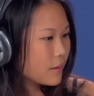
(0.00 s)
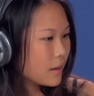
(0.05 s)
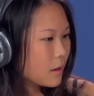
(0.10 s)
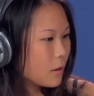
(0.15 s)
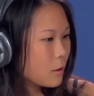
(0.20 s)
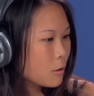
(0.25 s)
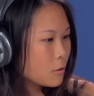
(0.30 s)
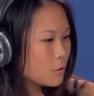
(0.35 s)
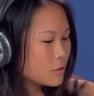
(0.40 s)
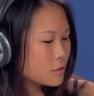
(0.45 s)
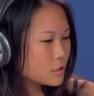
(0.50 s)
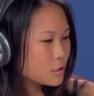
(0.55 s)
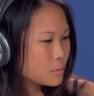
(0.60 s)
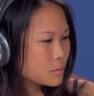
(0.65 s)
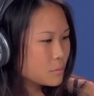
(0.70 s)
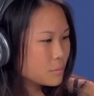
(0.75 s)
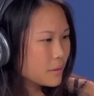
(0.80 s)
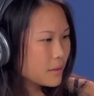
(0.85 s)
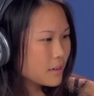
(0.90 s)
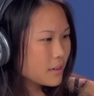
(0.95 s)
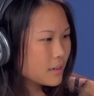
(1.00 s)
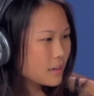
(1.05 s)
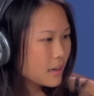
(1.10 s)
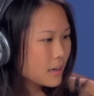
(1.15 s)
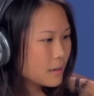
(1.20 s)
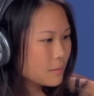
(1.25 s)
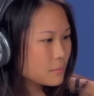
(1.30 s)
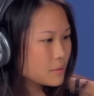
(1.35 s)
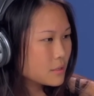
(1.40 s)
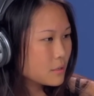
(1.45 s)
Oh, there's so much blood.
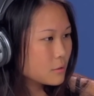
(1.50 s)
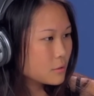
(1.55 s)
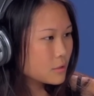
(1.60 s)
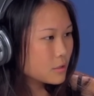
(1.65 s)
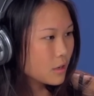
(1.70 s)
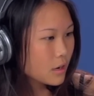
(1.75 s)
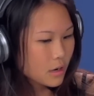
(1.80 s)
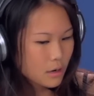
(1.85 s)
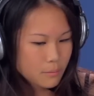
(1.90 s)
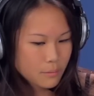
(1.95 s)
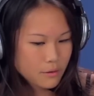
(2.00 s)
I'm so sorry,